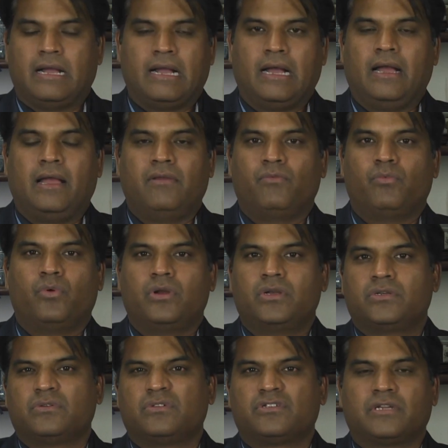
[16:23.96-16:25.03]
I
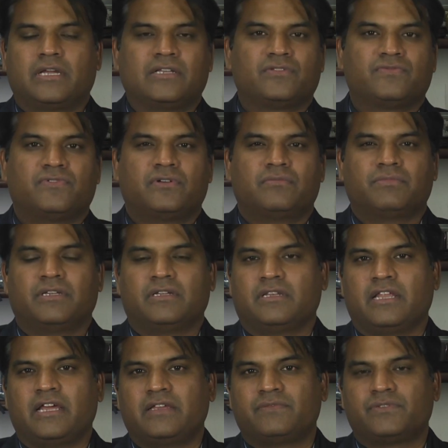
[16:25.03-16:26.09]
want to transform the
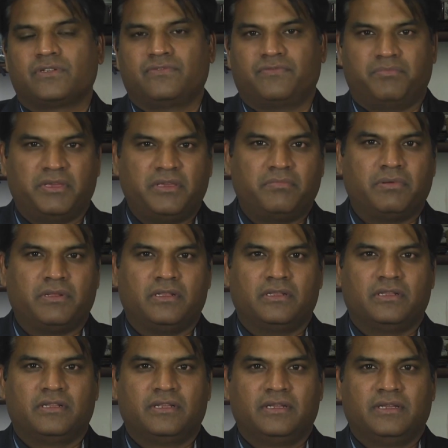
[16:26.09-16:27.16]
lives of people.
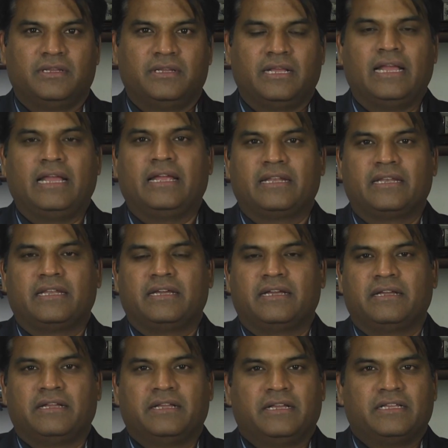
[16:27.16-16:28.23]

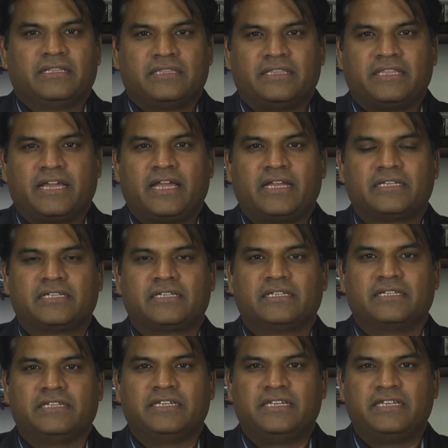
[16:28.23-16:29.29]
And that
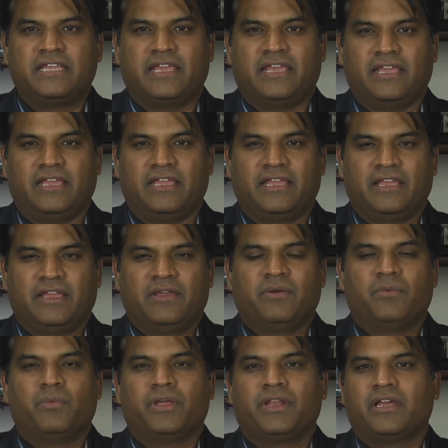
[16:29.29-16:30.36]
day,
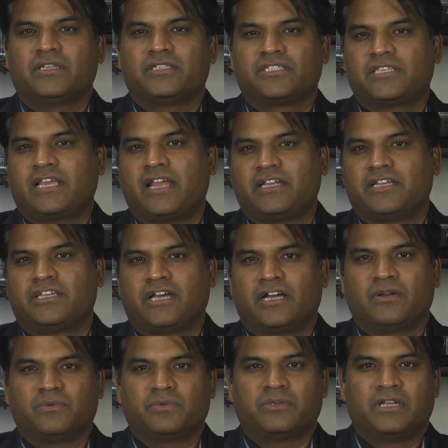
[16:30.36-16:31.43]
when I sat
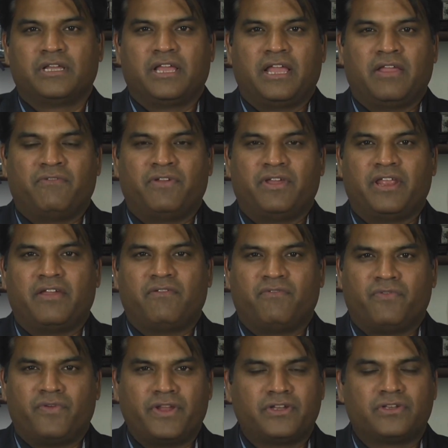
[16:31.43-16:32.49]
down, when I
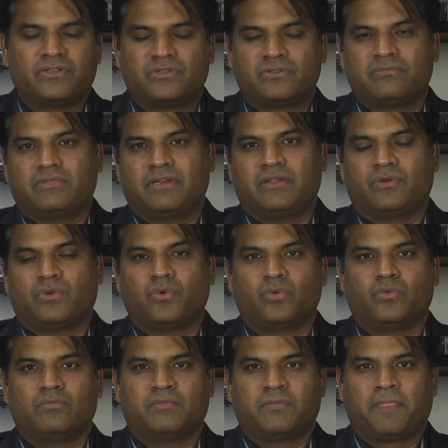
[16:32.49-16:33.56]
went into my
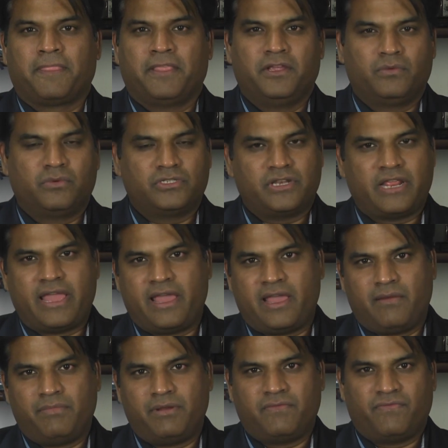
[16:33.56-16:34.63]
room, it was a
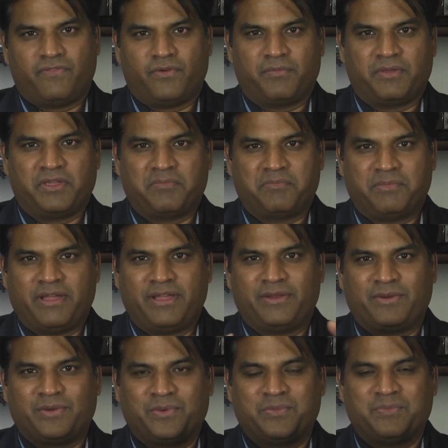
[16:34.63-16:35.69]
habit for me. My
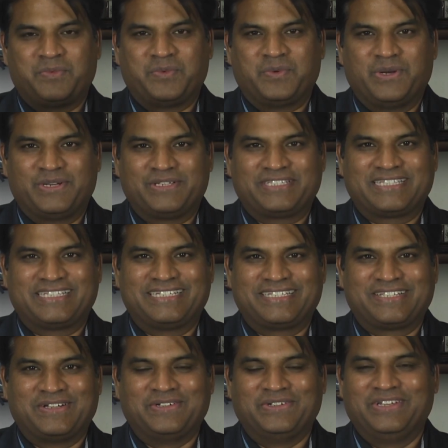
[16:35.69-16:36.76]
room was
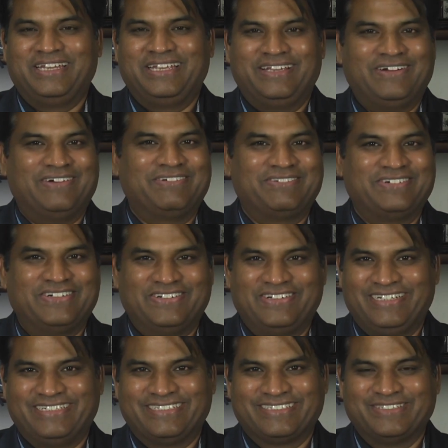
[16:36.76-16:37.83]
this holy of
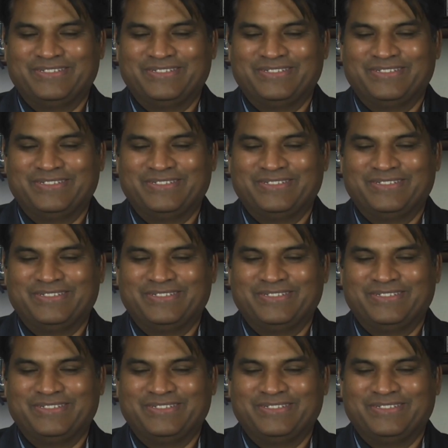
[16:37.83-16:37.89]
holies.